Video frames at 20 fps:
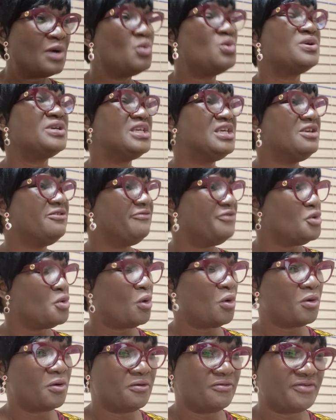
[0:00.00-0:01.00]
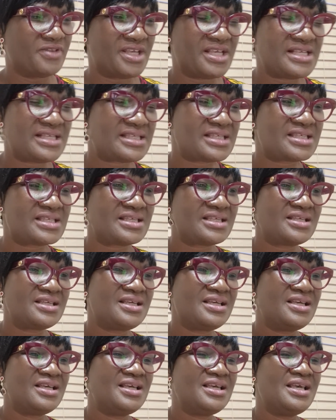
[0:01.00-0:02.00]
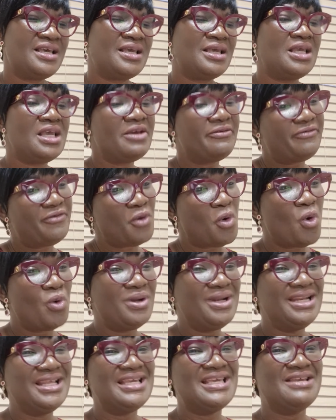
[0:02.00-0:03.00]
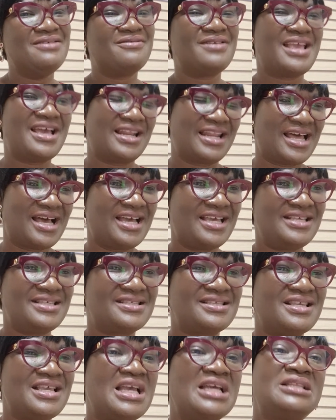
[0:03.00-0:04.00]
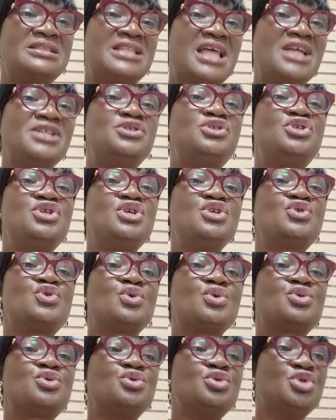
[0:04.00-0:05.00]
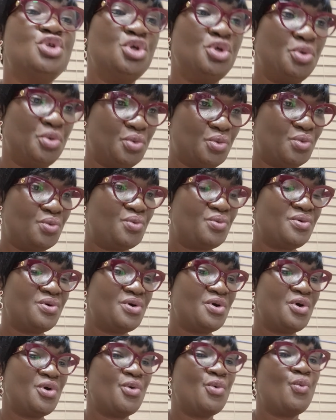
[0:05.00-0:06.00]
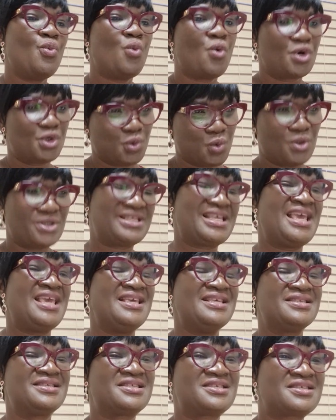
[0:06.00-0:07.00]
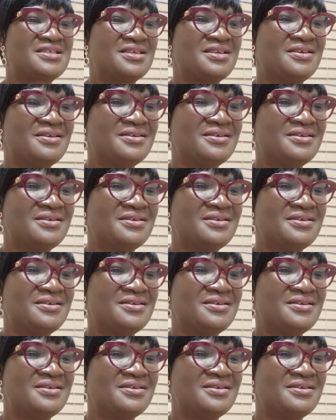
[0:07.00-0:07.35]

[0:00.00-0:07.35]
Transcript: will give you all of this. If only he realized that Jesus knew what was his.